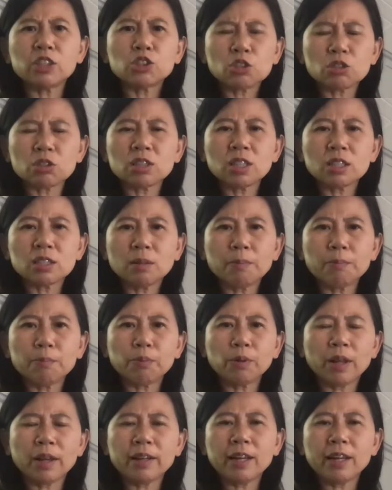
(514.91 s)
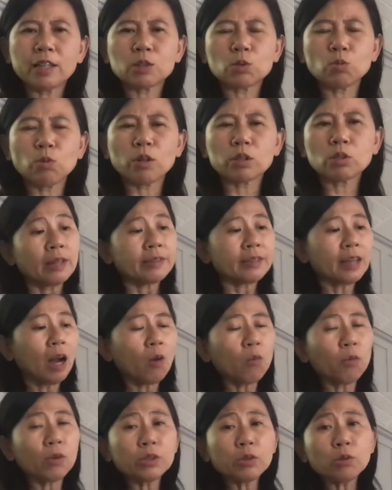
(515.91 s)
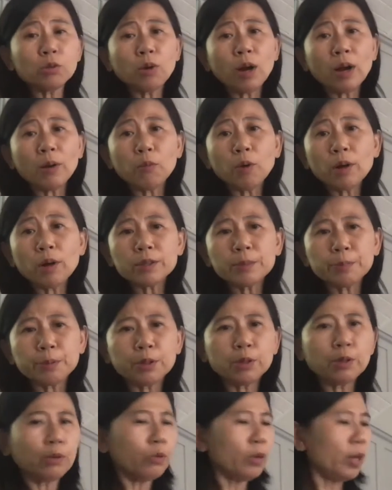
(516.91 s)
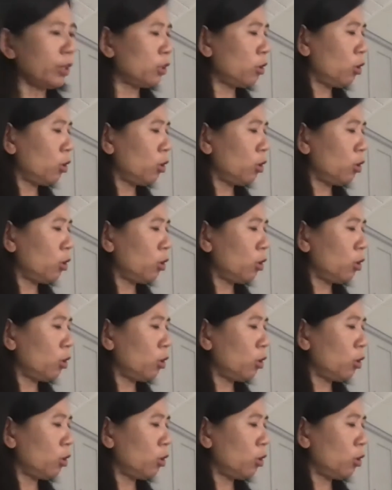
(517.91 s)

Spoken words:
It just doesn't blend as well. So now when you want to puree,